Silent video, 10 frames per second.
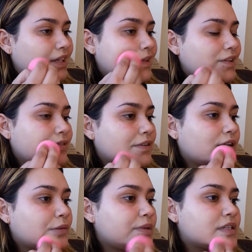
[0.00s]
and even
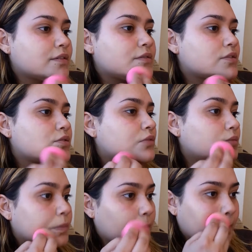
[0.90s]
out my skin tone.
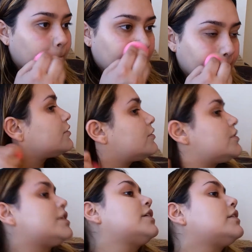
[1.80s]

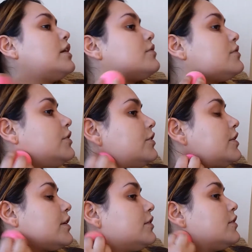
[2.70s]
Take it down your
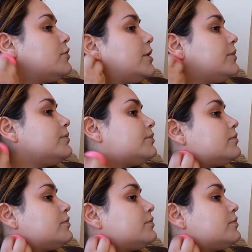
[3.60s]
neck a little bit.